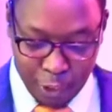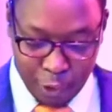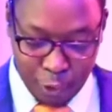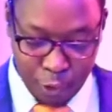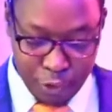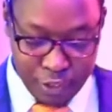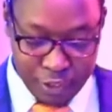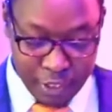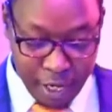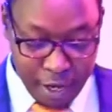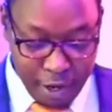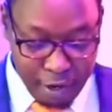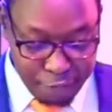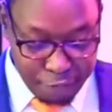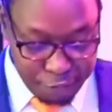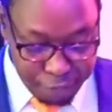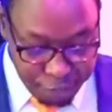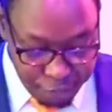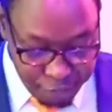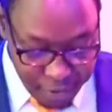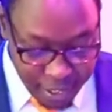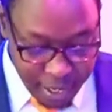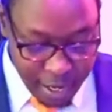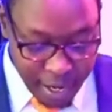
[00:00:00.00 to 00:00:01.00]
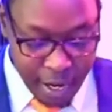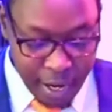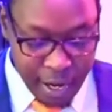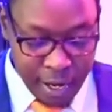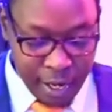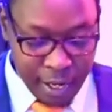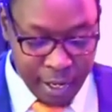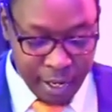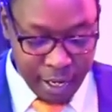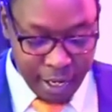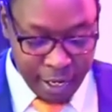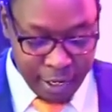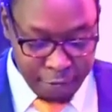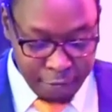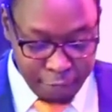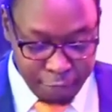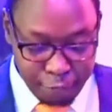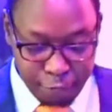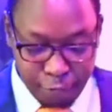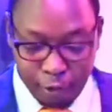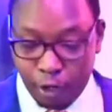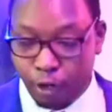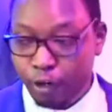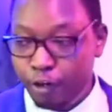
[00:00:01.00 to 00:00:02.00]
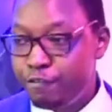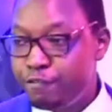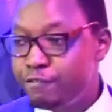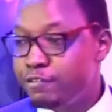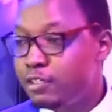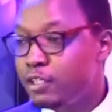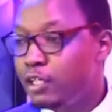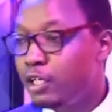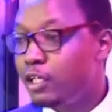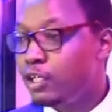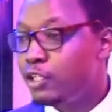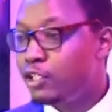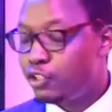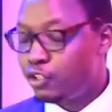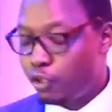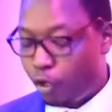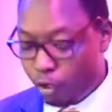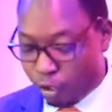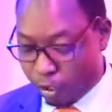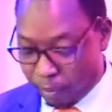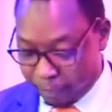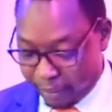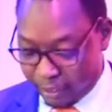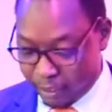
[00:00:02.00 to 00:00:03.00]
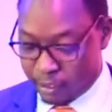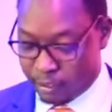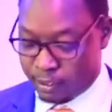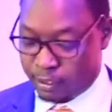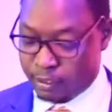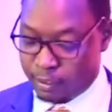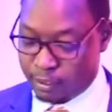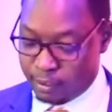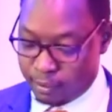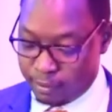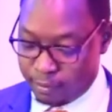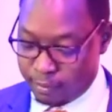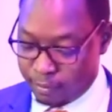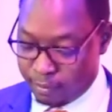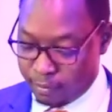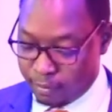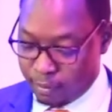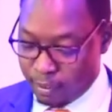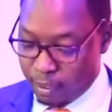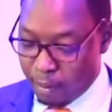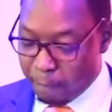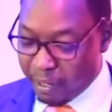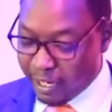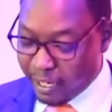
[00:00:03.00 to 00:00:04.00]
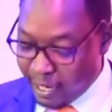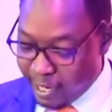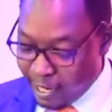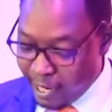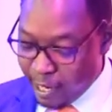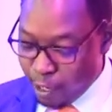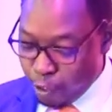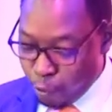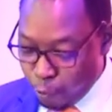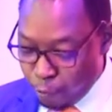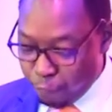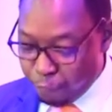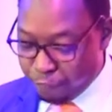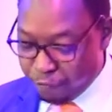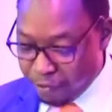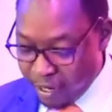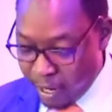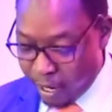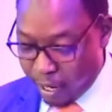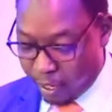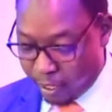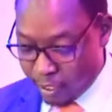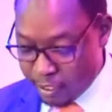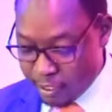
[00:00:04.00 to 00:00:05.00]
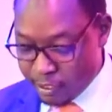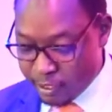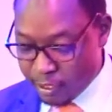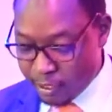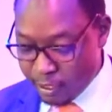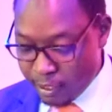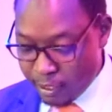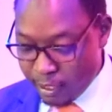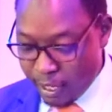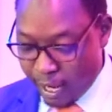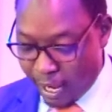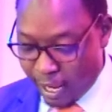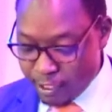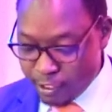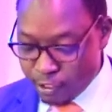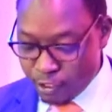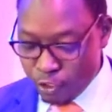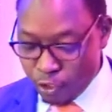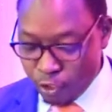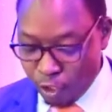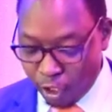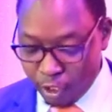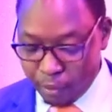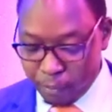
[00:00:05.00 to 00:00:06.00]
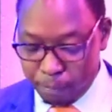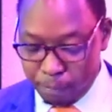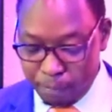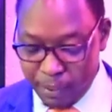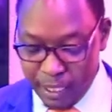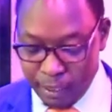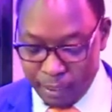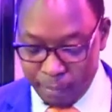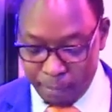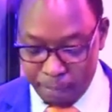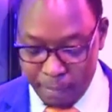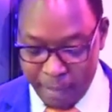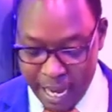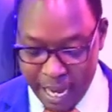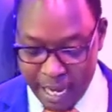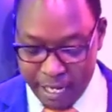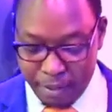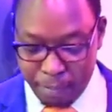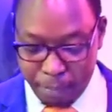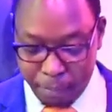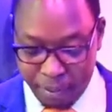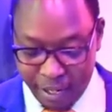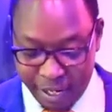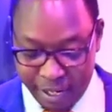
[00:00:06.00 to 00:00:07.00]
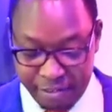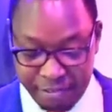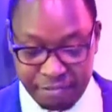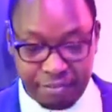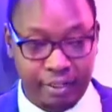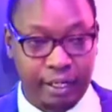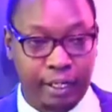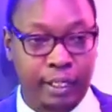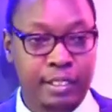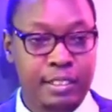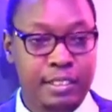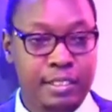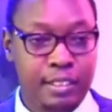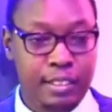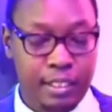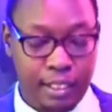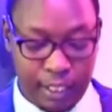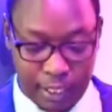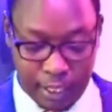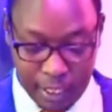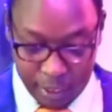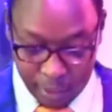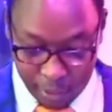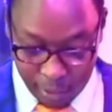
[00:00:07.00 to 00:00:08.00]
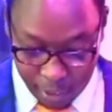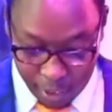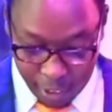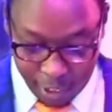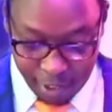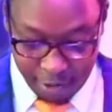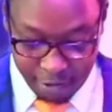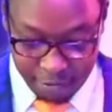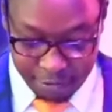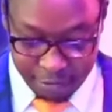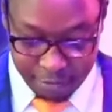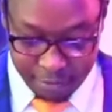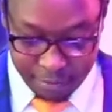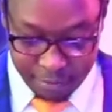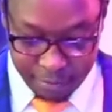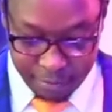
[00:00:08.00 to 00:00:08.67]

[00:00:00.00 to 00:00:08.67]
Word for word: because fear involves torment. But he who fears has not been made perfect in love.